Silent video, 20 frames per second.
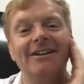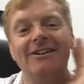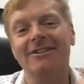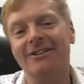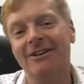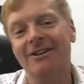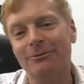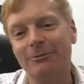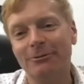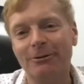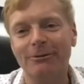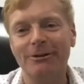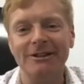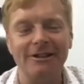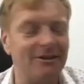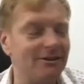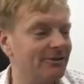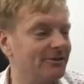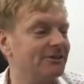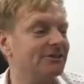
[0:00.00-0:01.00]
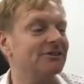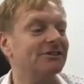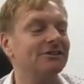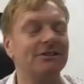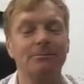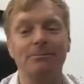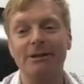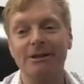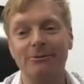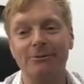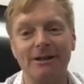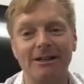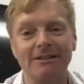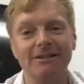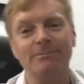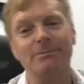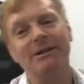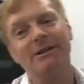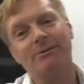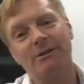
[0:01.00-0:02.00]
No. Well, we know this is the big one
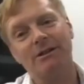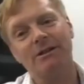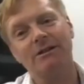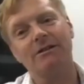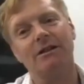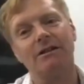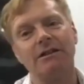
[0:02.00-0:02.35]
at